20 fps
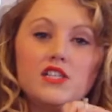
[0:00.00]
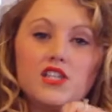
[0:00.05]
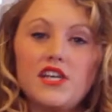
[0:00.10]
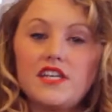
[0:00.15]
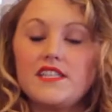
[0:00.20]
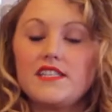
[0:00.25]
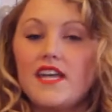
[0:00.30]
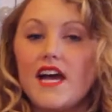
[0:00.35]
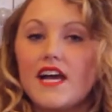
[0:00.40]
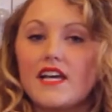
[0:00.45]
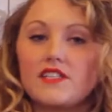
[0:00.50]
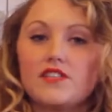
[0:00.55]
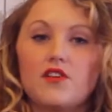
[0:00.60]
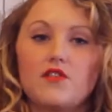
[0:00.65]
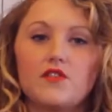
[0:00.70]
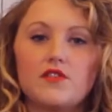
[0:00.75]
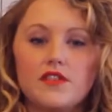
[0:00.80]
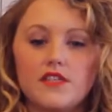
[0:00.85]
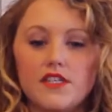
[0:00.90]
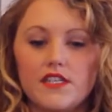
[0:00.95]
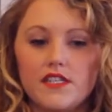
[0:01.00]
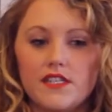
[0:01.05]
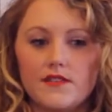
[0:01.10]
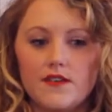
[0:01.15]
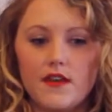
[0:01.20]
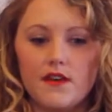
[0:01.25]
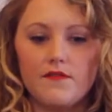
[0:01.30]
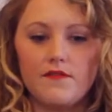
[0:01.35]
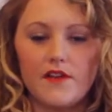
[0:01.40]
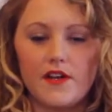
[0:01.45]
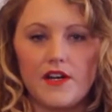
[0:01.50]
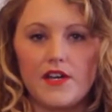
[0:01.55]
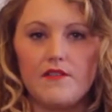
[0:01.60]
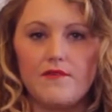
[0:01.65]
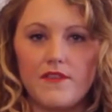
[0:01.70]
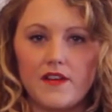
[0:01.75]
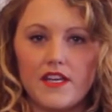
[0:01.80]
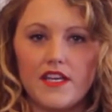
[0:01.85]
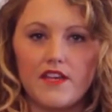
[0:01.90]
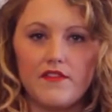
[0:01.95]
chicken stock. So it's a very
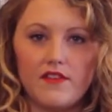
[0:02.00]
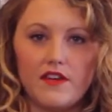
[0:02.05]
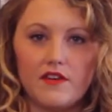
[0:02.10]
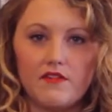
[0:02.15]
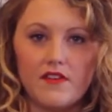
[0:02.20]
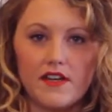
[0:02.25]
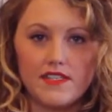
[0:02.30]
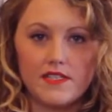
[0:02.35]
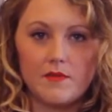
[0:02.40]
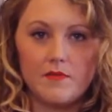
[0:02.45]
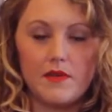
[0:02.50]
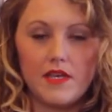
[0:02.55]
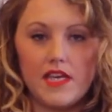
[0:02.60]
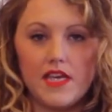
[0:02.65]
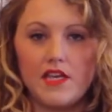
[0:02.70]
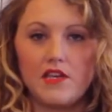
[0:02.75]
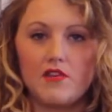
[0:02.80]
forgiving recipe,